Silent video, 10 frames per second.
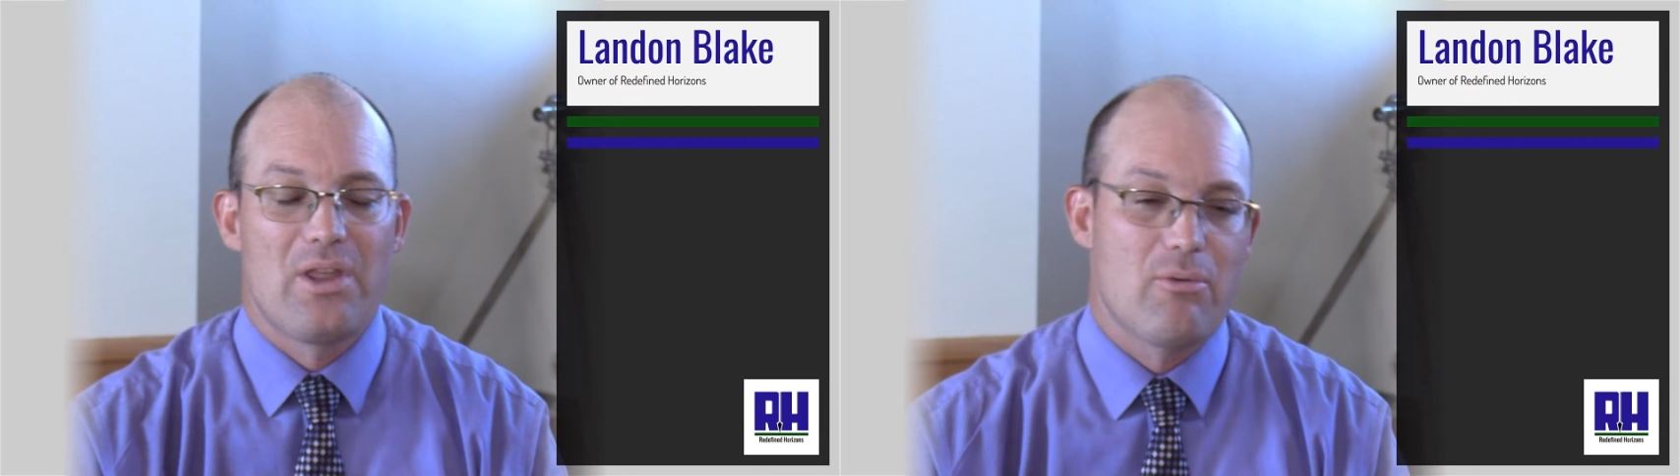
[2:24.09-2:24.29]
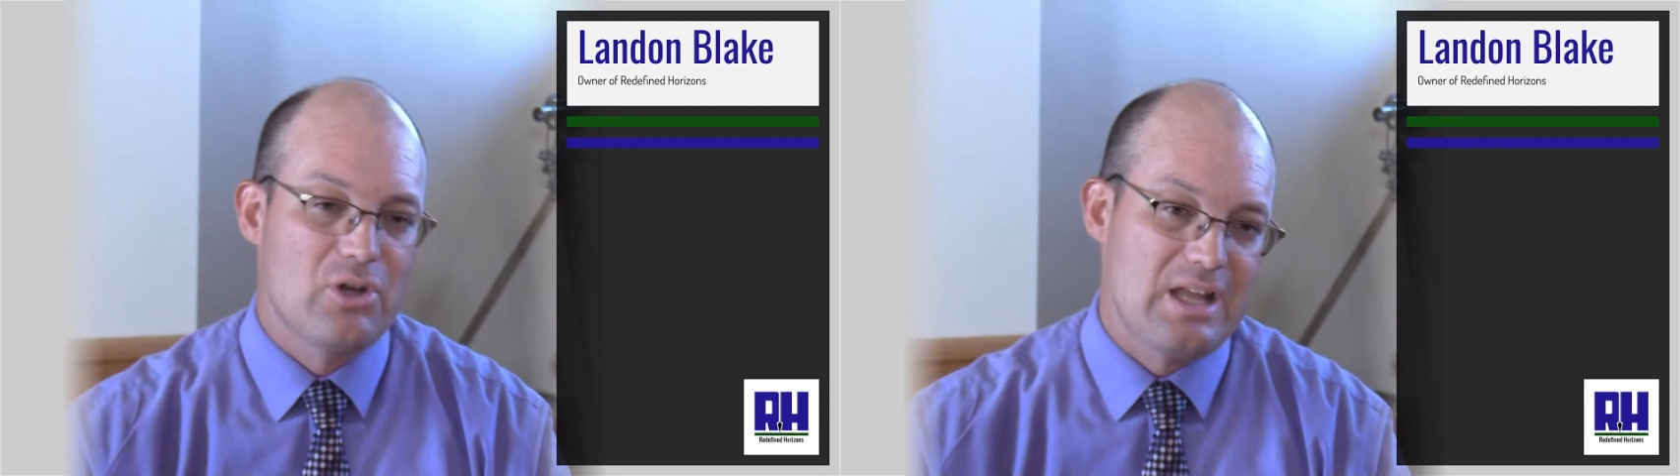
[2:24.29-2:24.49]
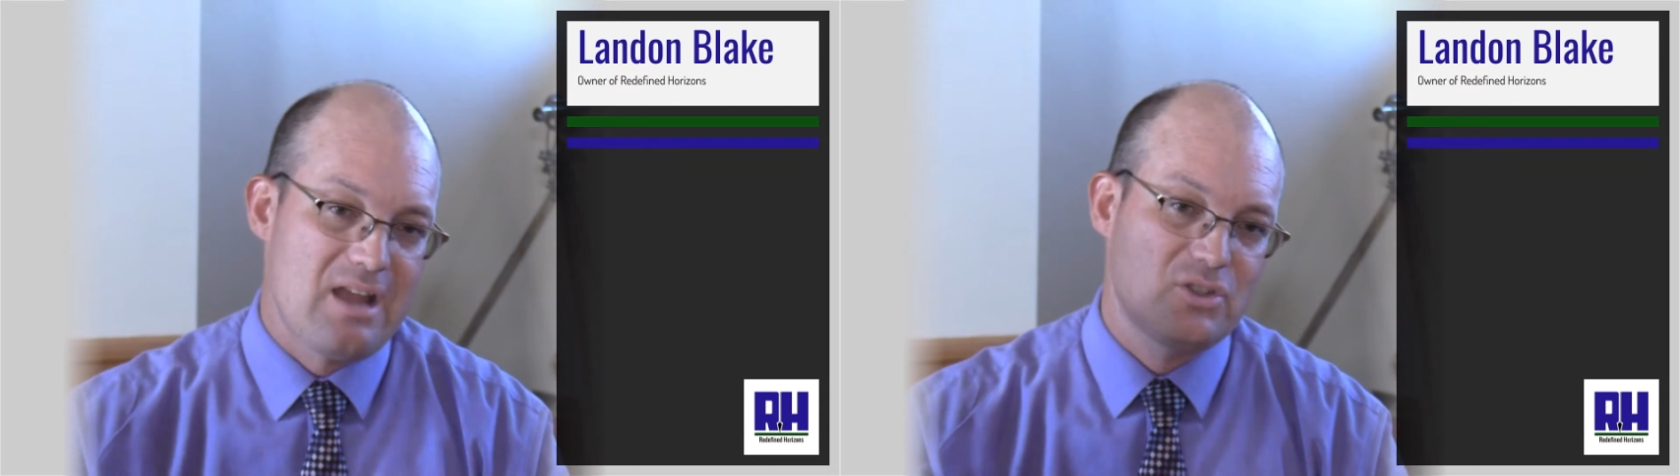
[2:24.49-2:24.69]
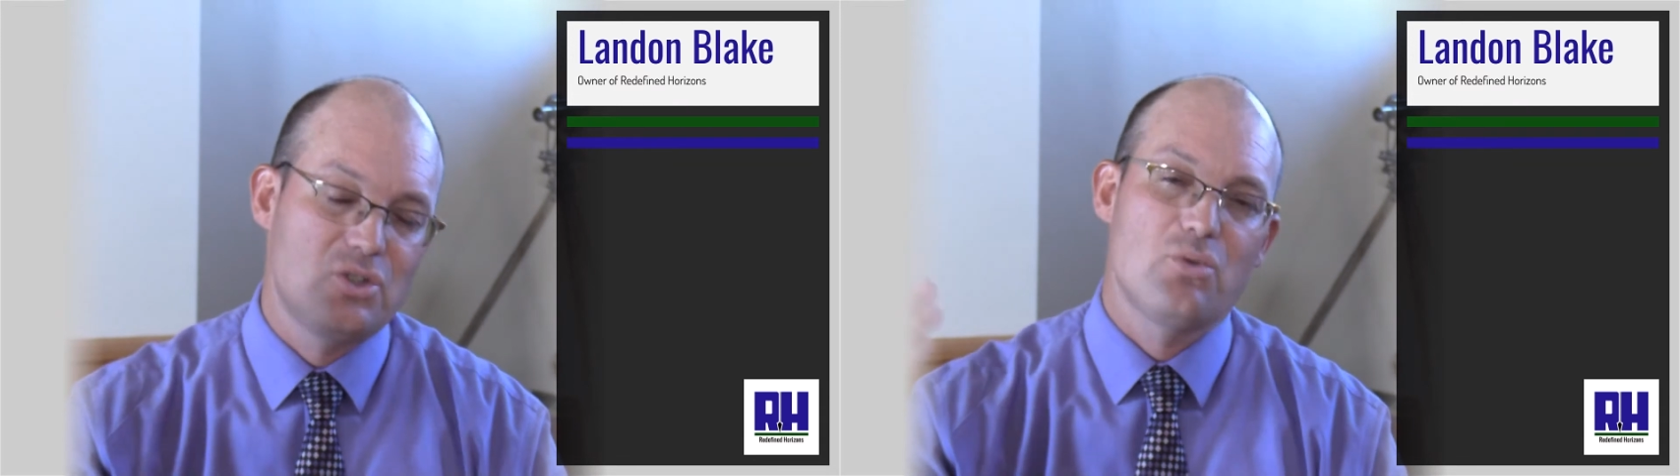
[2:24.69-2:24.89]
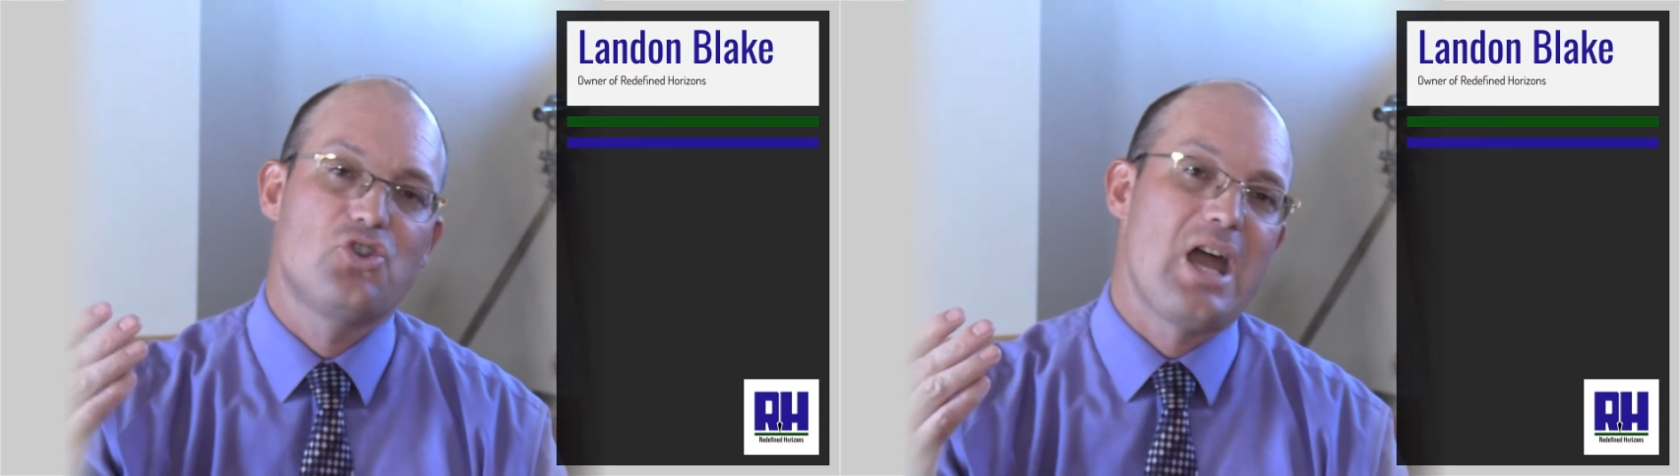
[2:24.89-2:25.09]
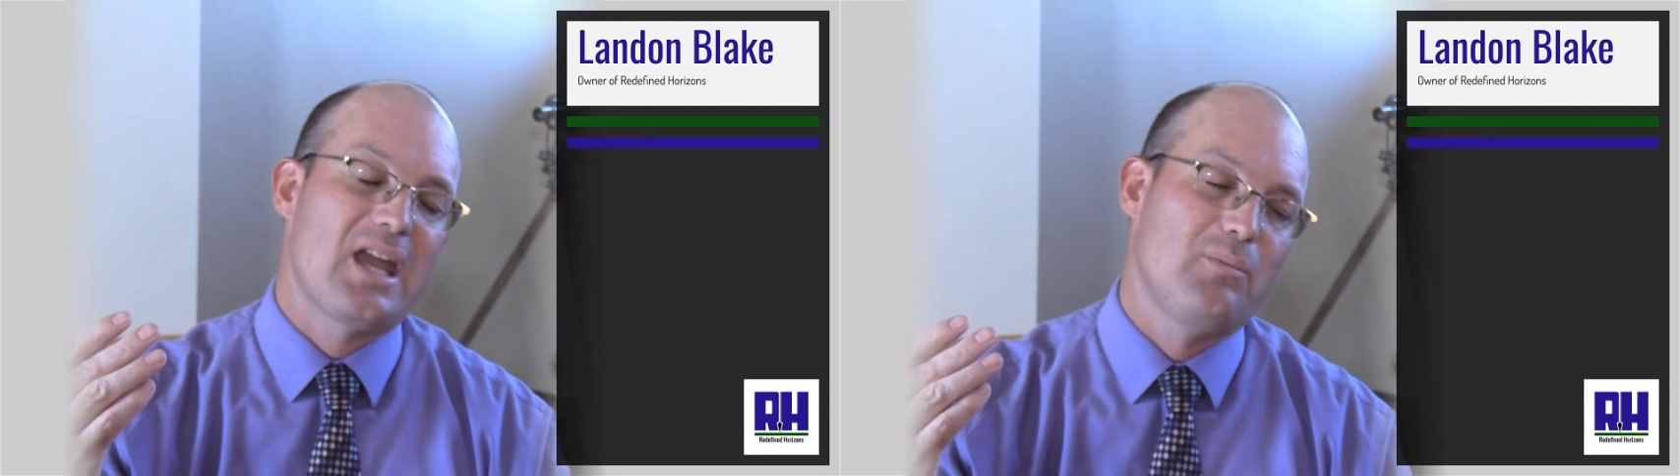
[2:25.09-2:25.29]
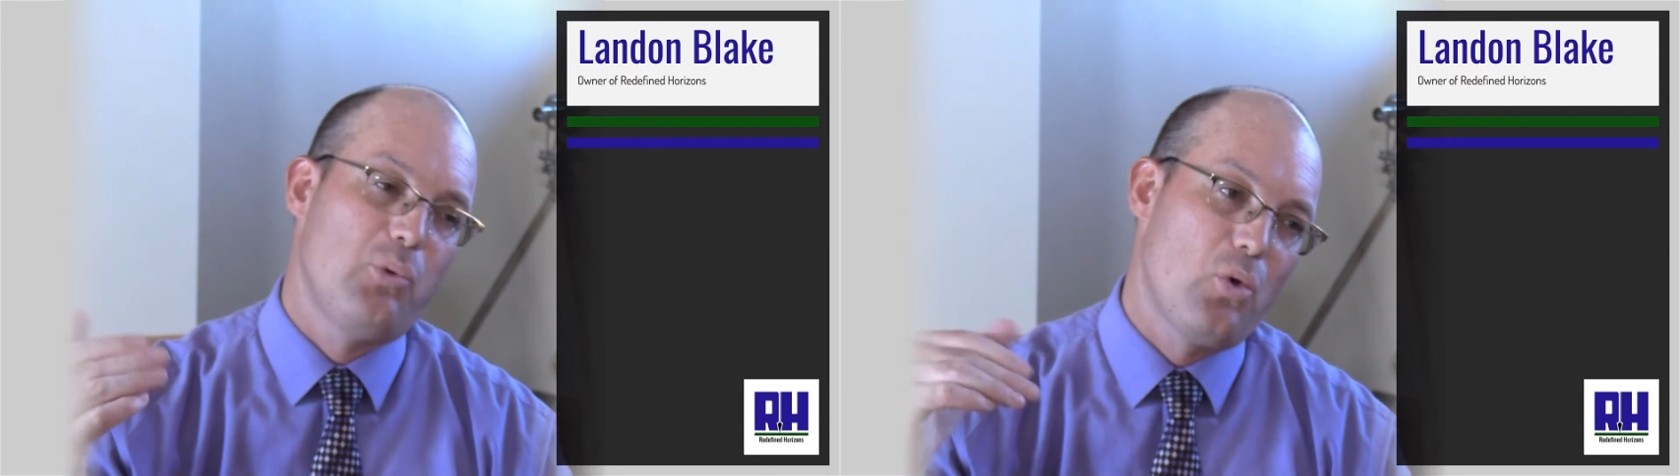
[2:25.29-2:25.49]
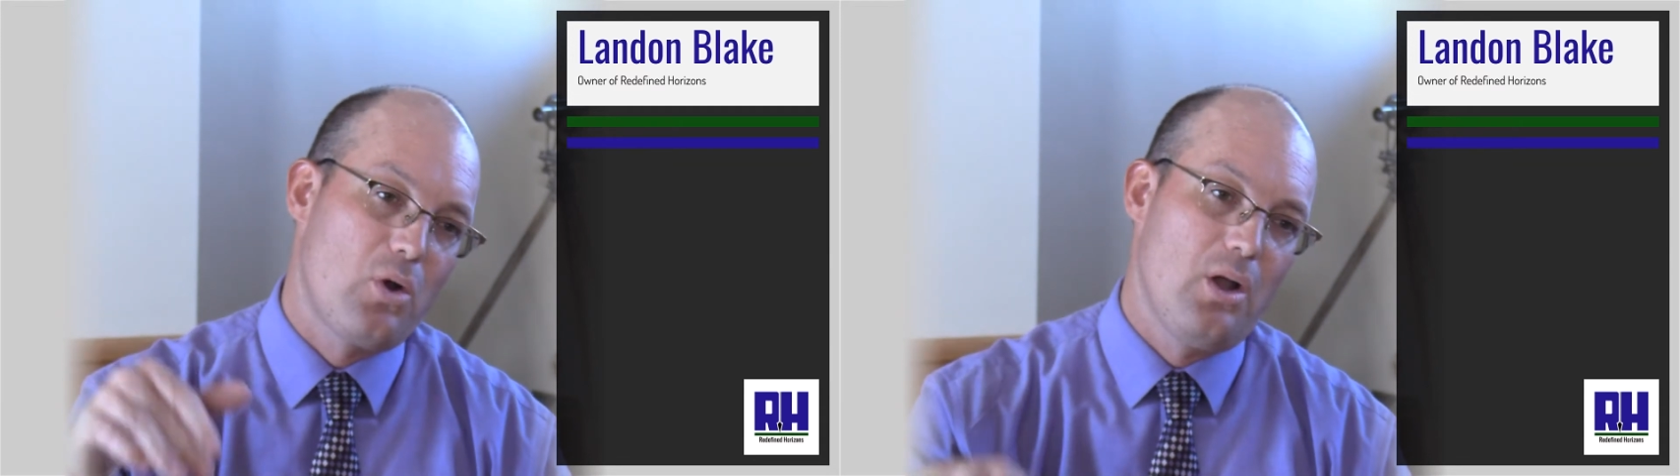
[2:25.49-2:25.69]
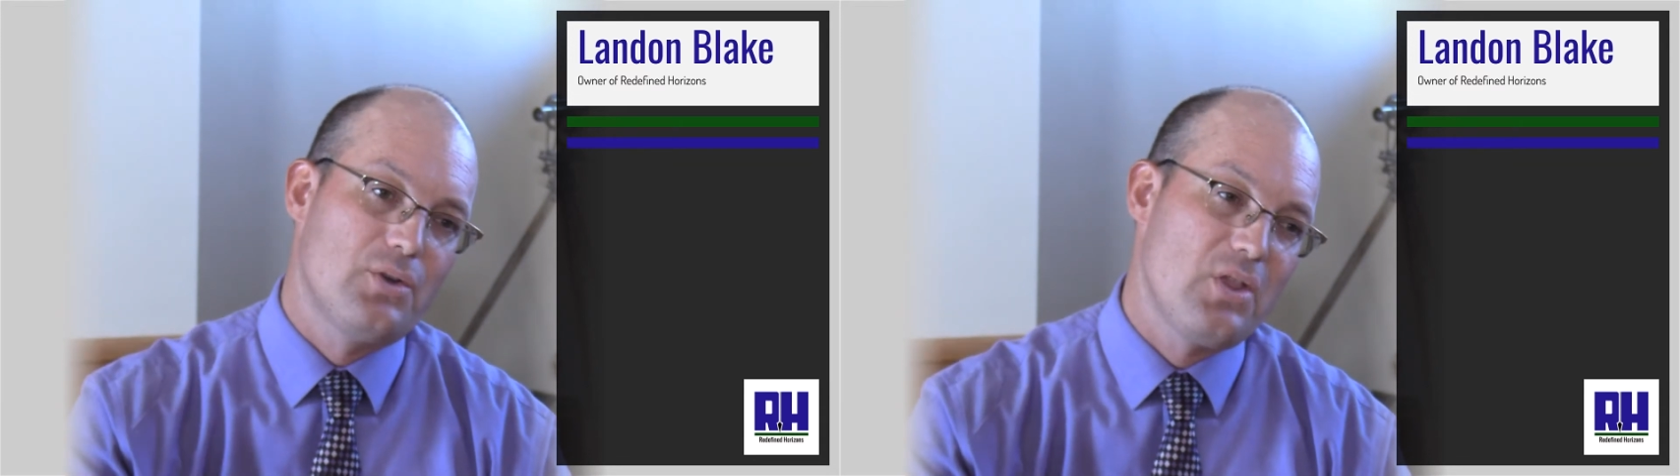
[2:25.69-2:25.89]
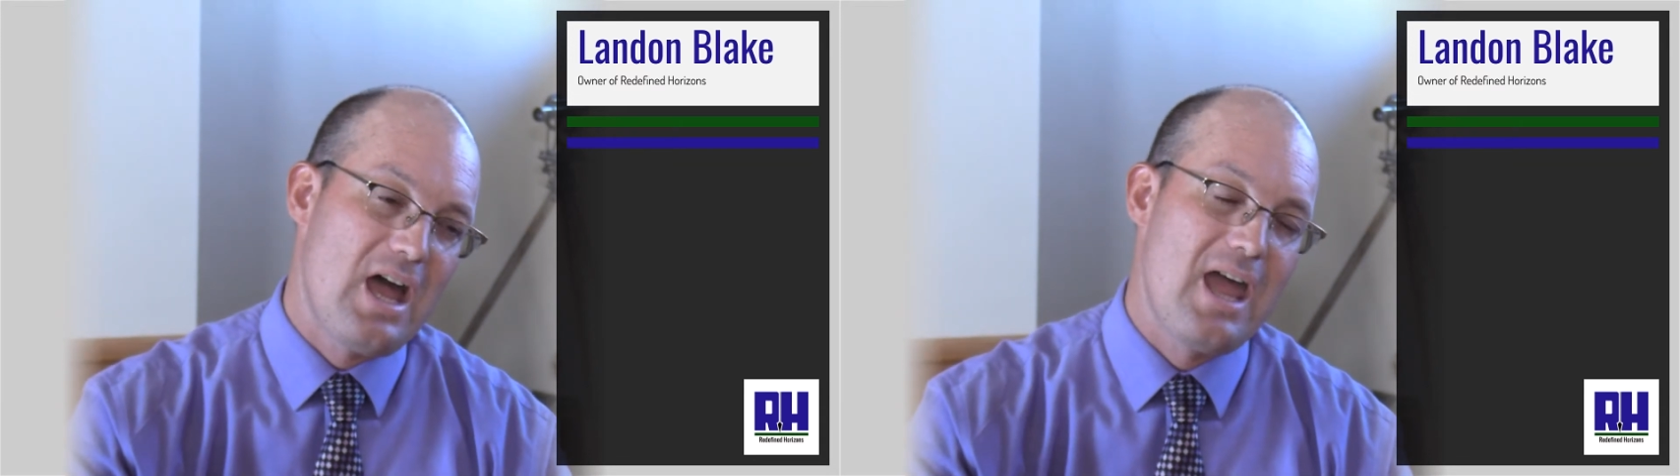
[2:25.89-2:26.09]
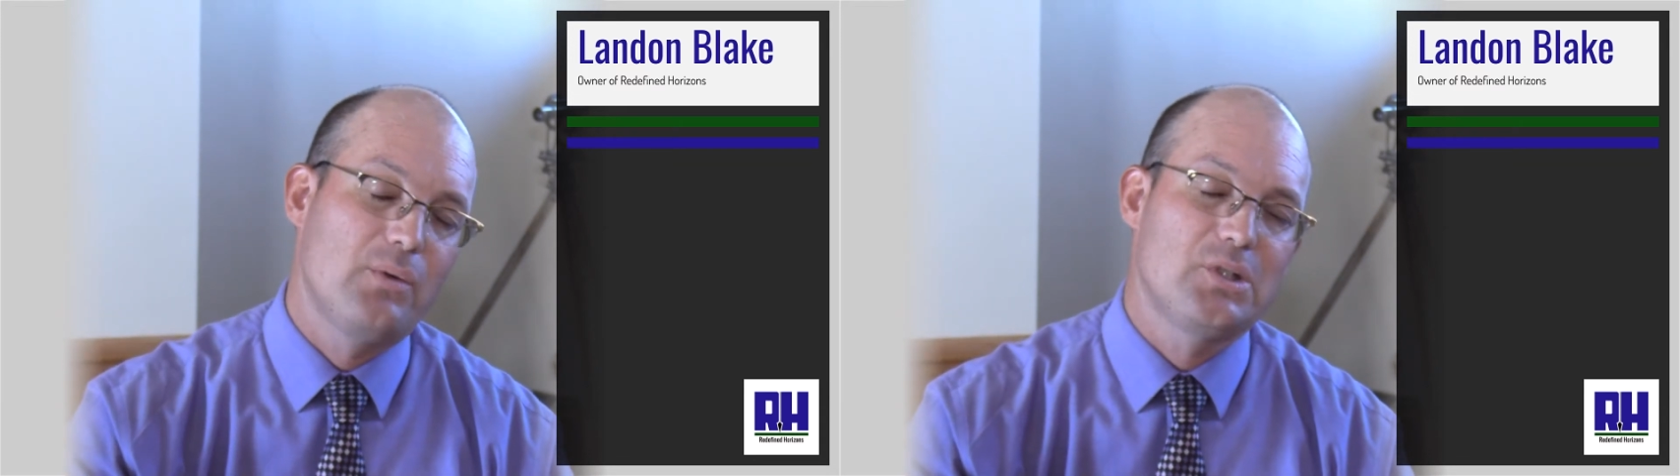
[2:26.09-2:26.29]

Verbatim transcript: They were going to have to do a jack and bore under the highway,